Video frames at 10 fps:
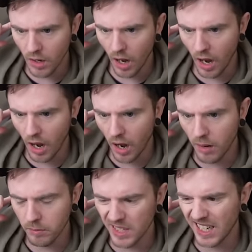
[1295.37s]

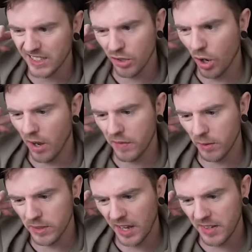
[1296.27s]
It's cut off though.
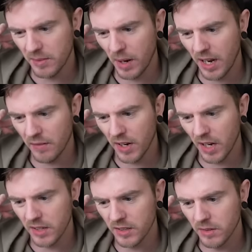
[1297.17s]
I think he might have
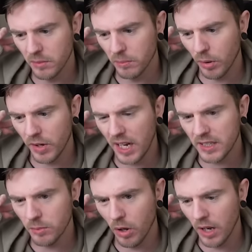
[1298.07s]
nines, but nines is
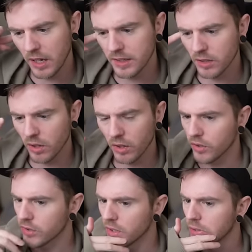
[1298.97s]
more likely to call.
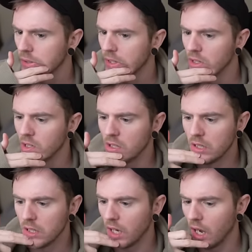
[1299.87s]
So
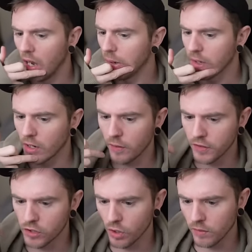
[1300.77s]
we're gonna go for the
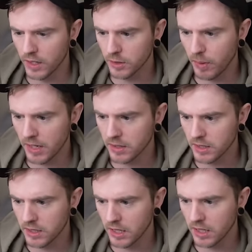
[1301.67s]
shove and expect to
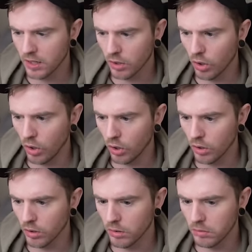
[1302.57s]
see a
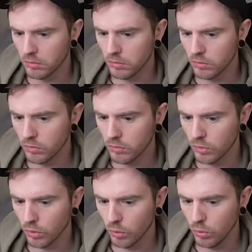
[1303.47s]
call.
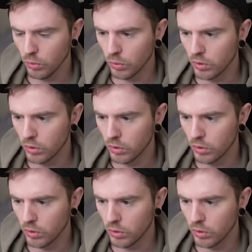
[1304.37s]
Ooh,